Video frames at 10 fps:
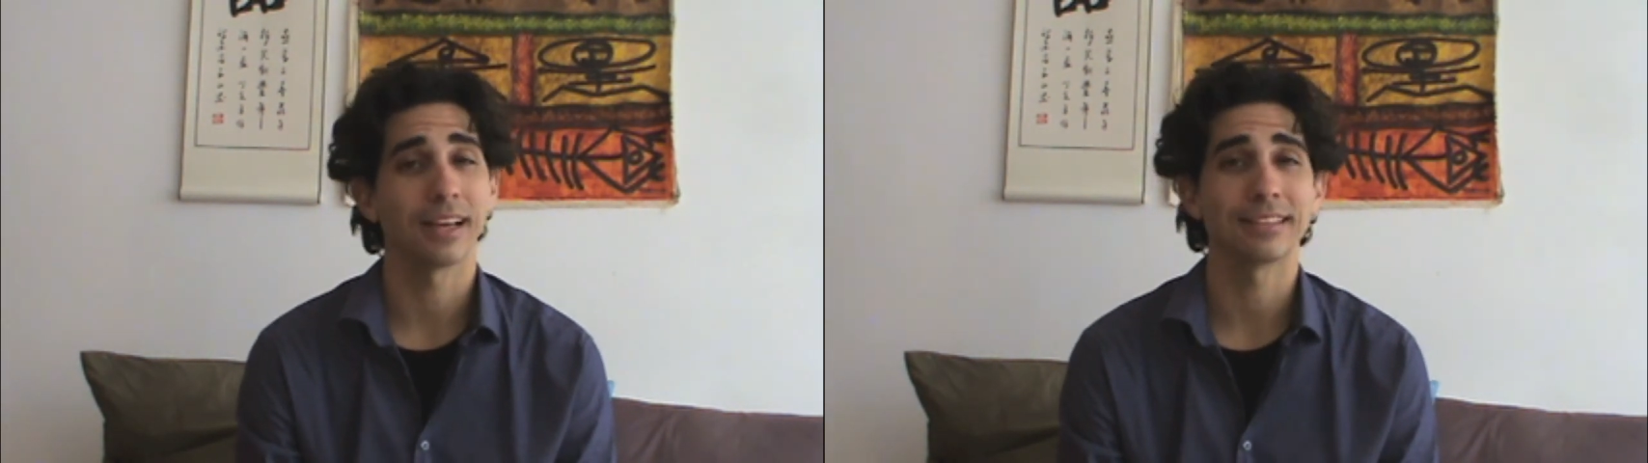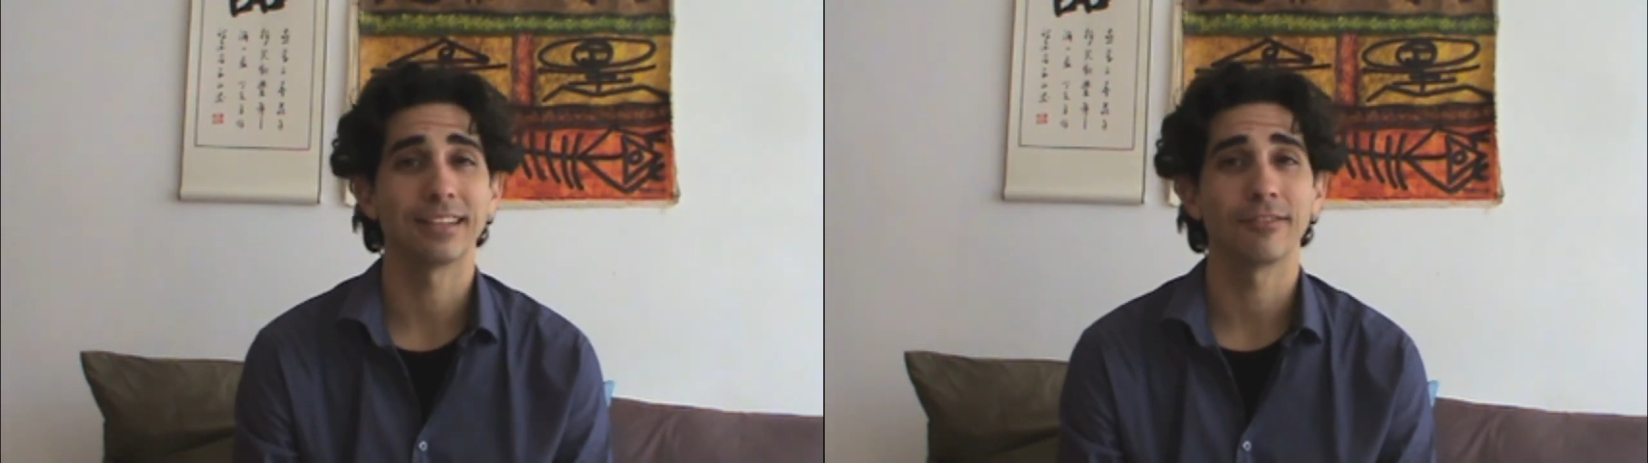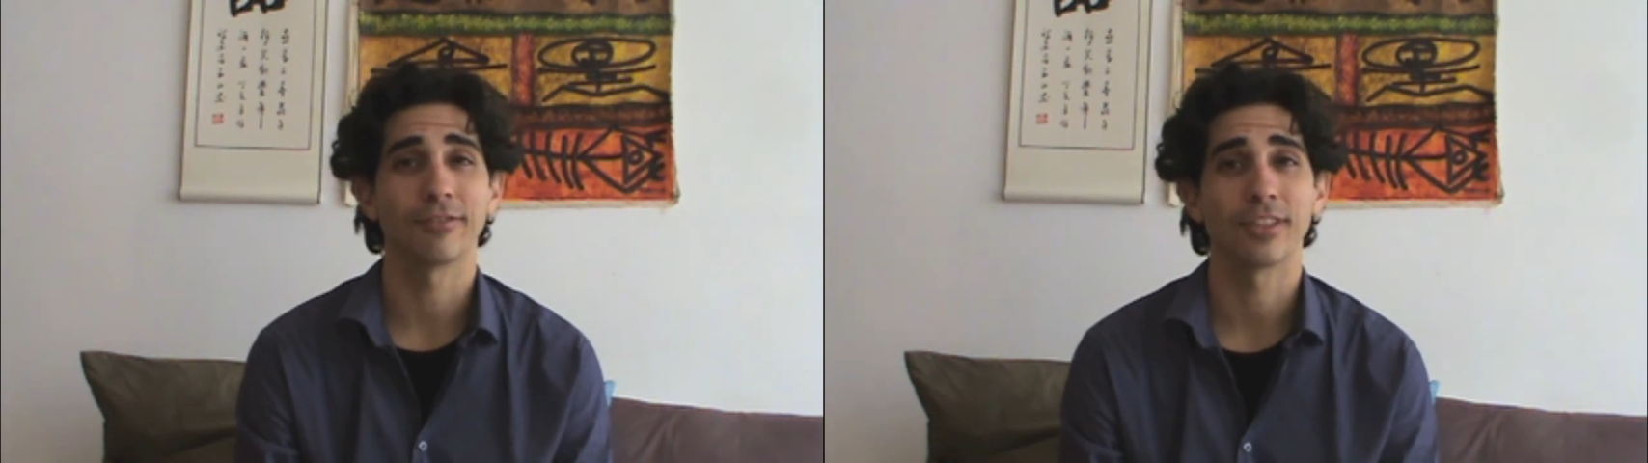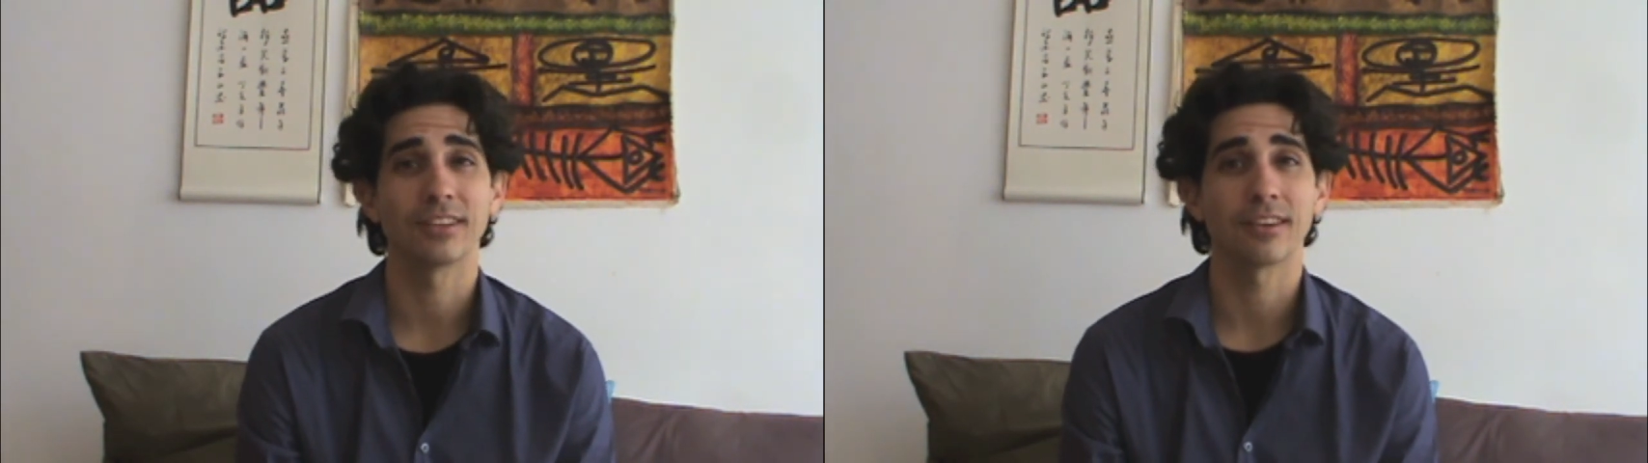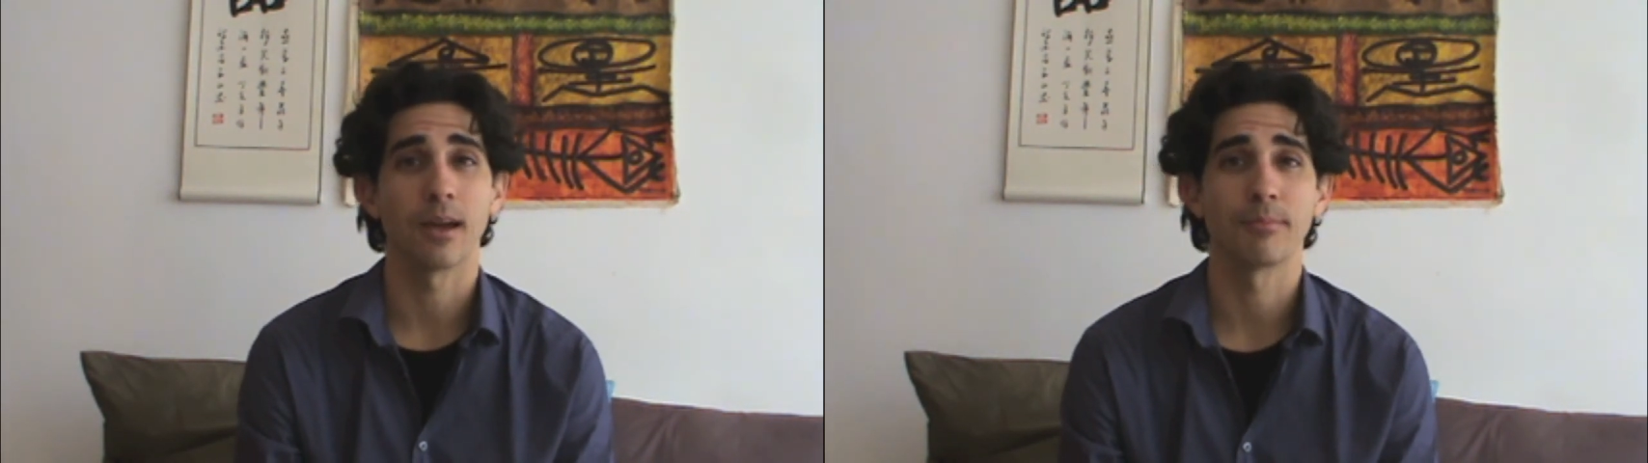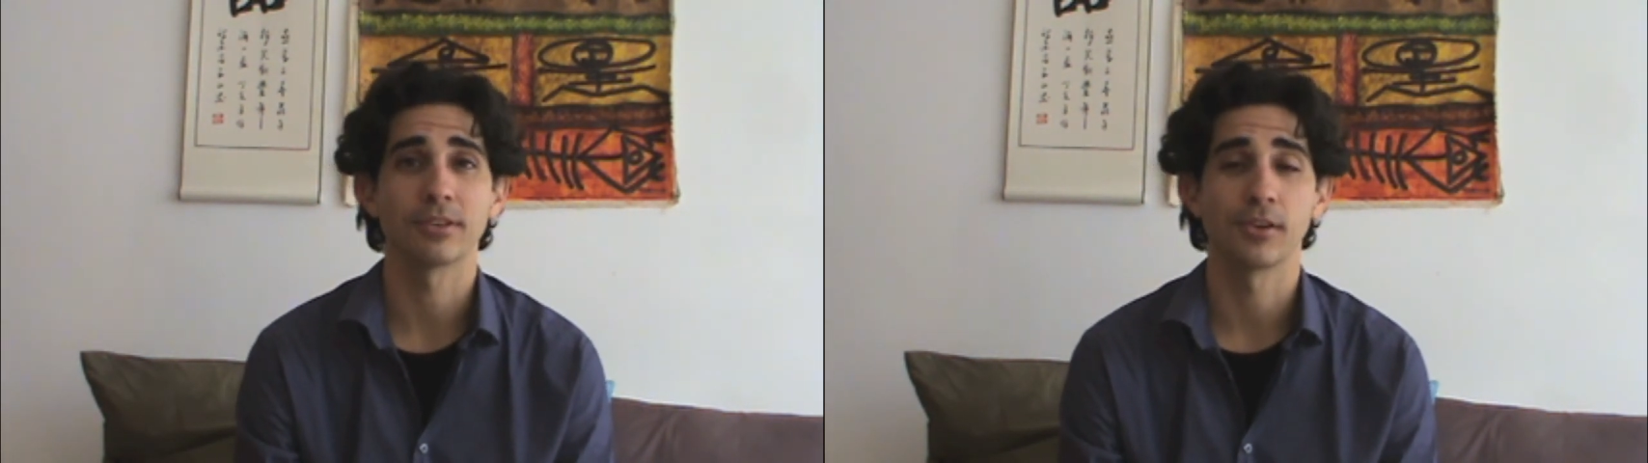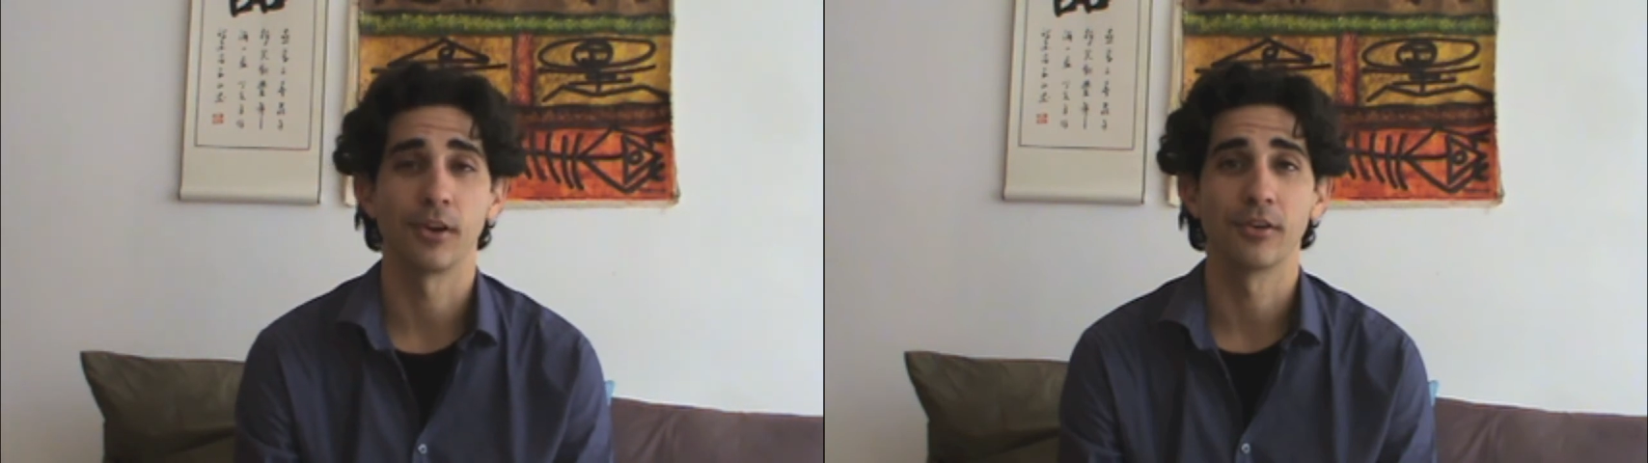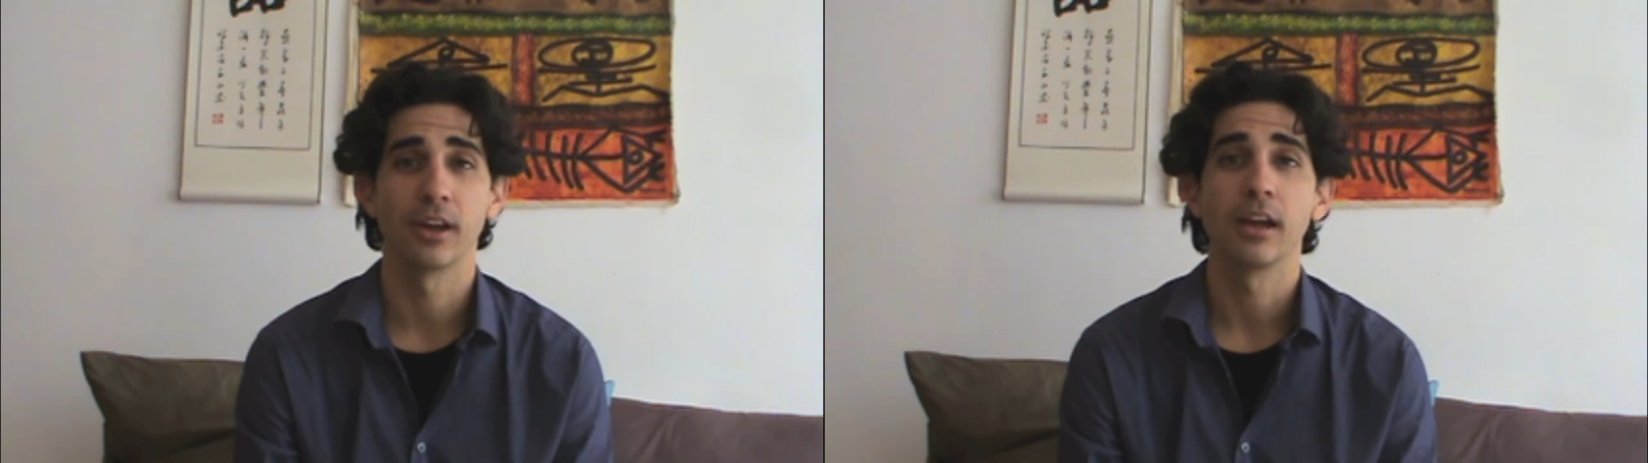That's it for this
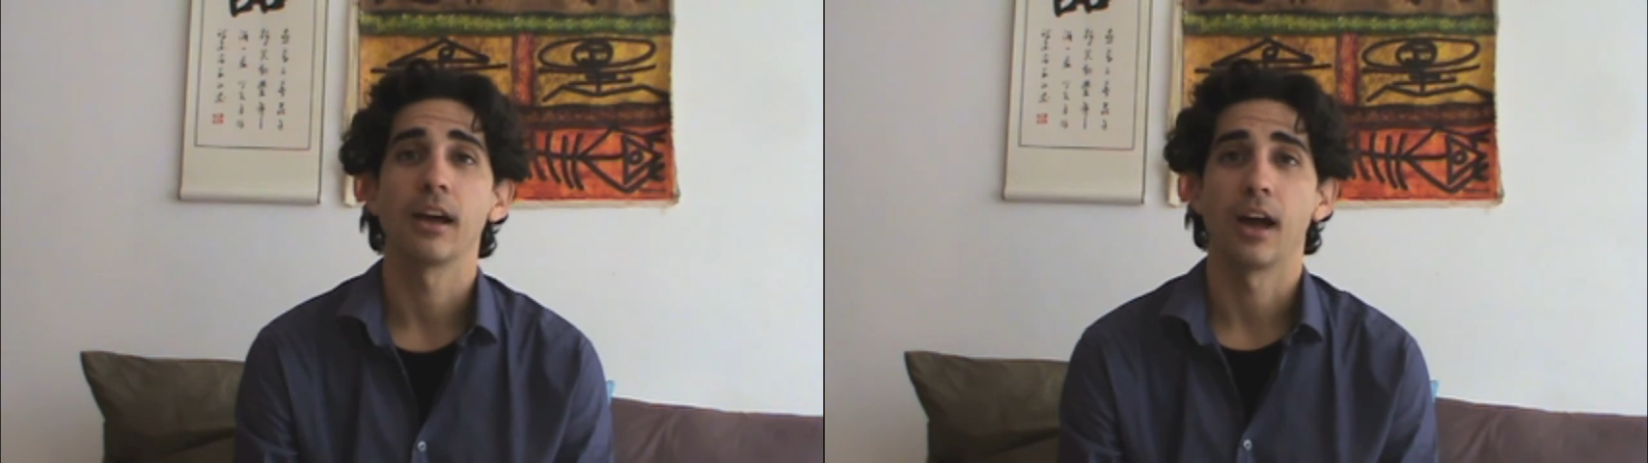episode